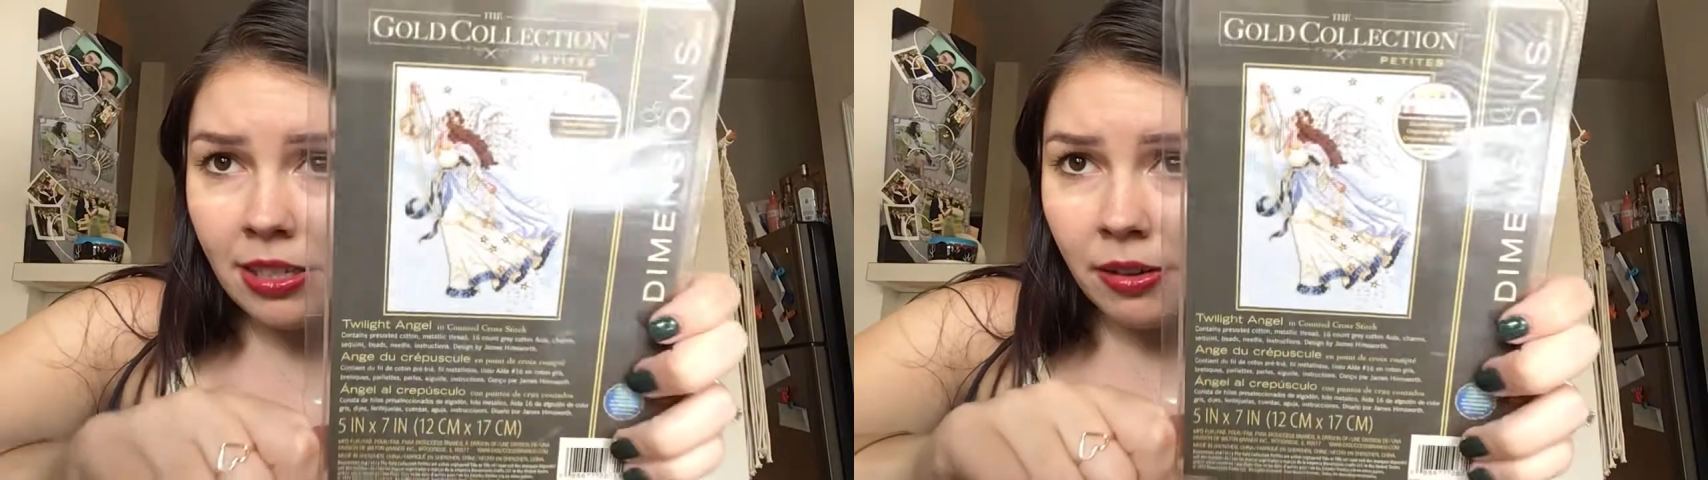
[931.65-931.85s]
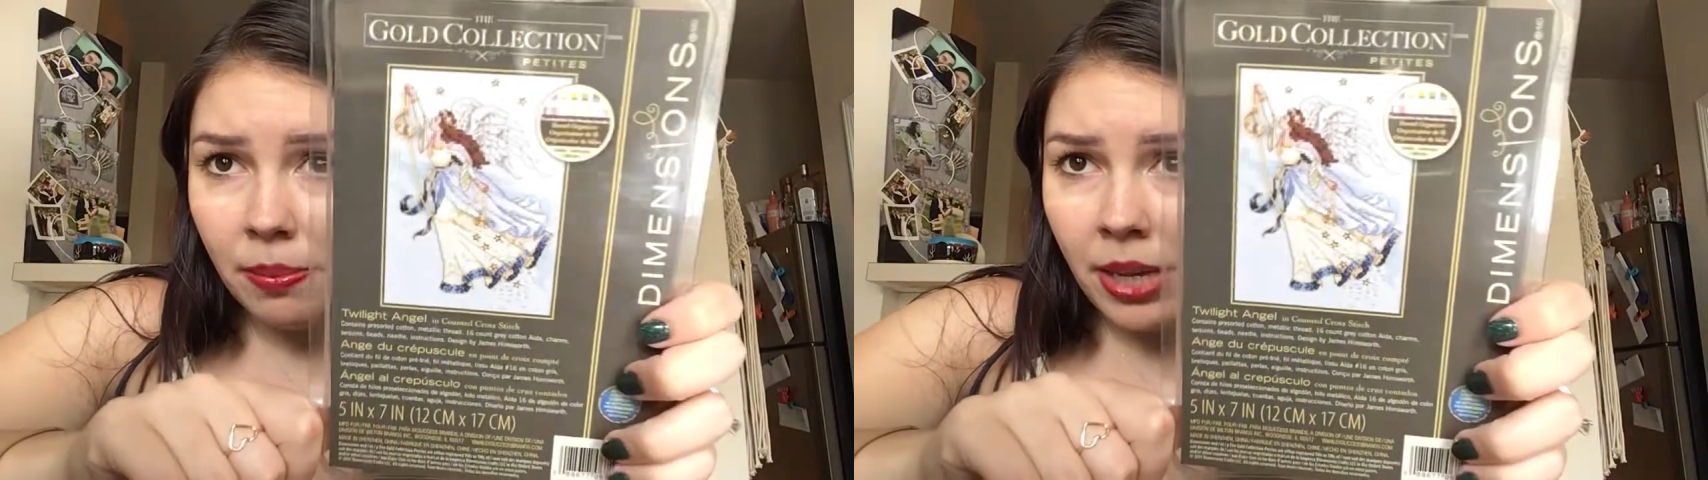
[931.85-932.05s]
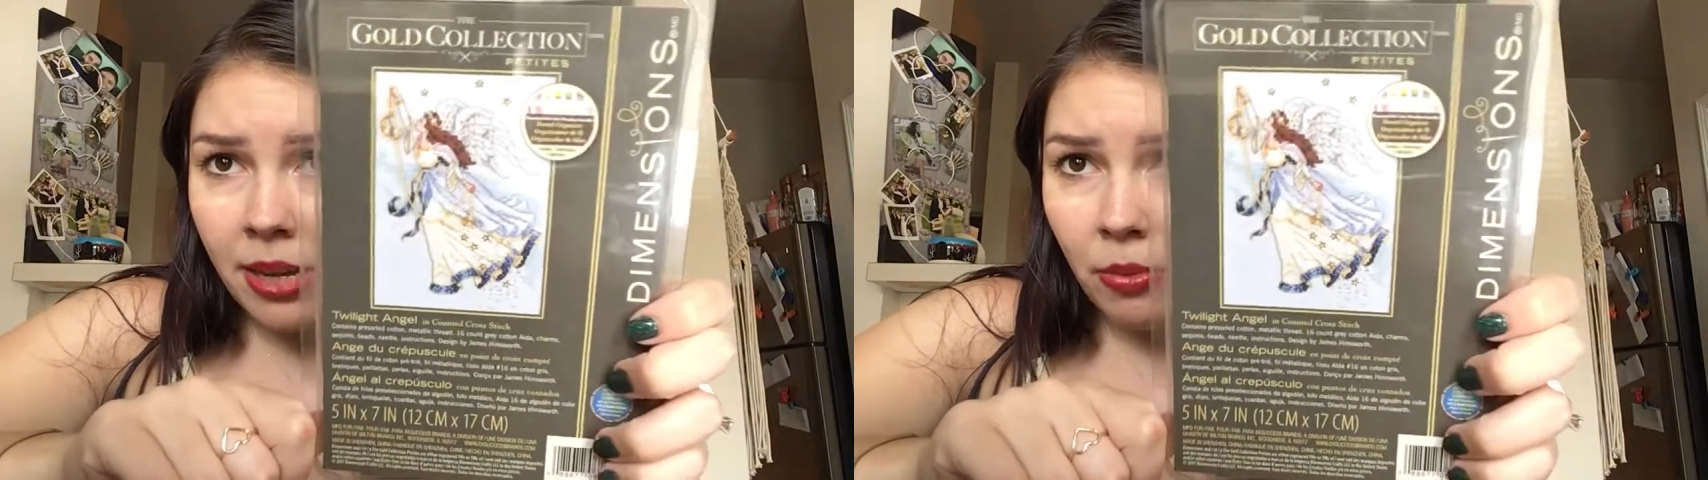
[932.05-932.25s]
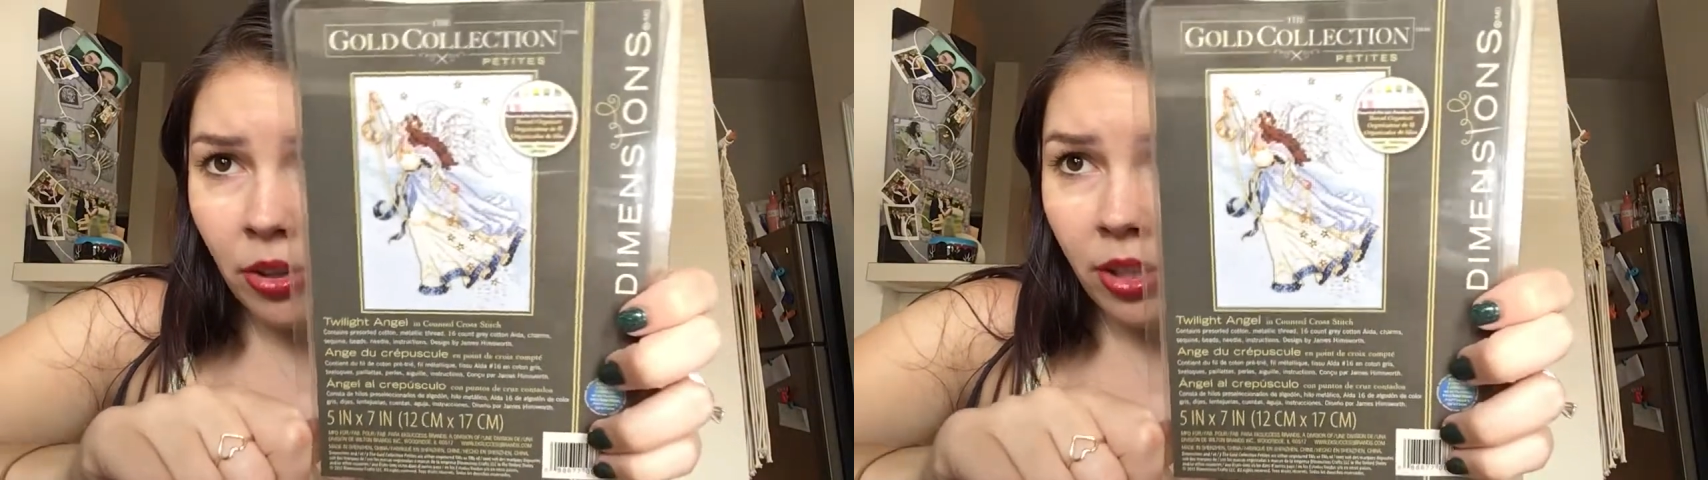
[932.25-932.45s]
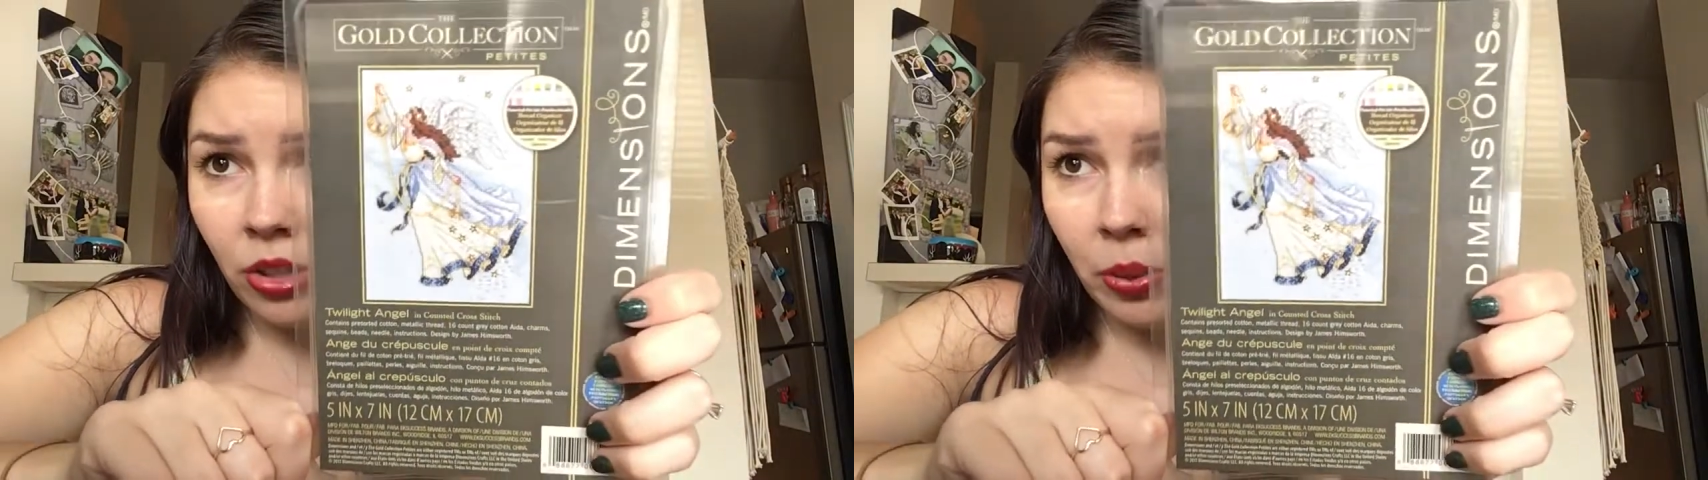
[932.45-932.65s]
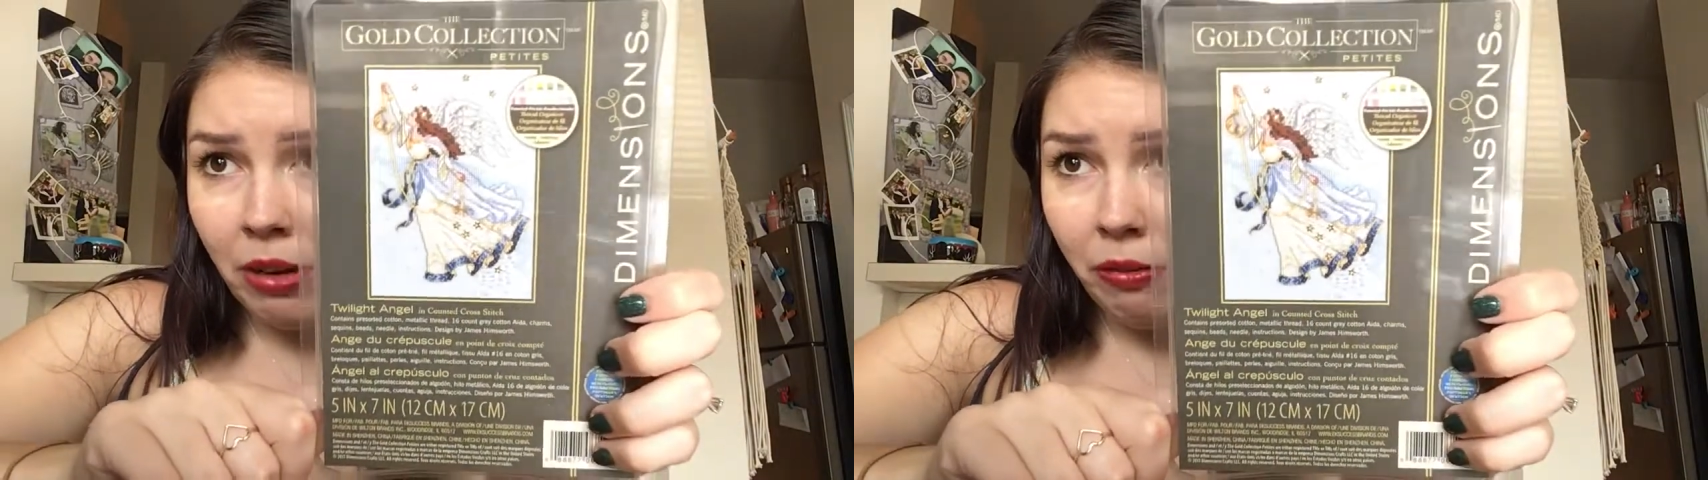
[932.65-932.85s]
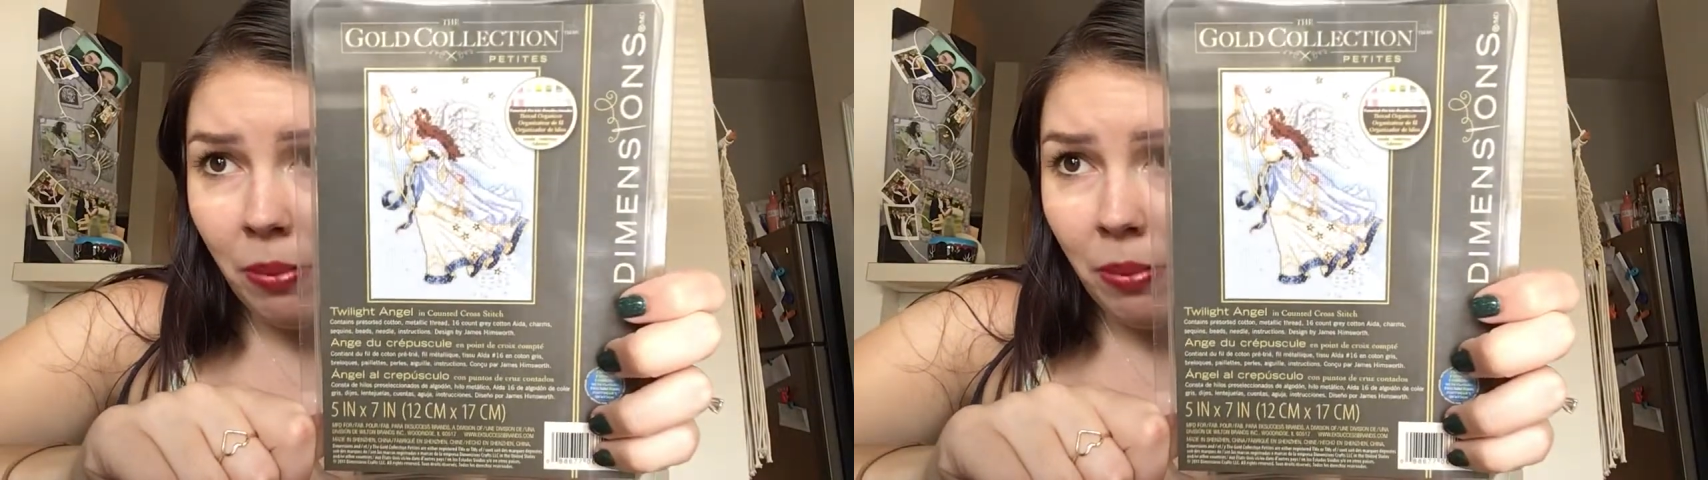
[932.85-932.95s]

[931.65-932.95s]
Don't pay more than 12